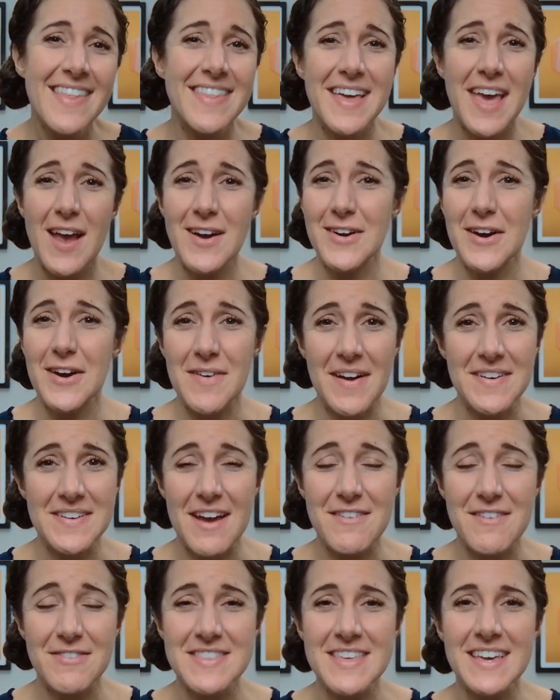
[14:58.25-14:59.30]
They carry around
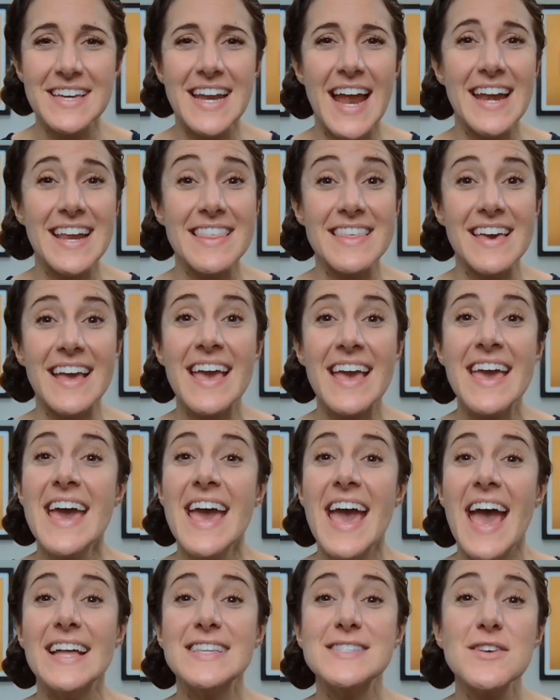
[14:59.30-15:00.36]
everything and anything.
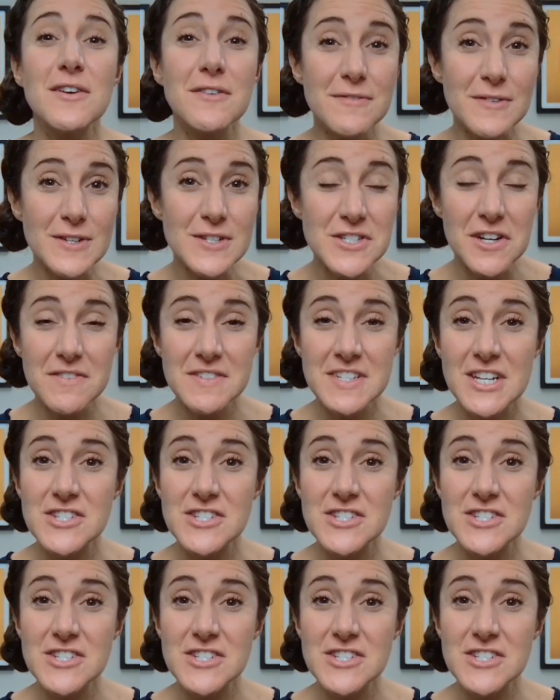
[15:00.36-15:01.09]
And so your first year of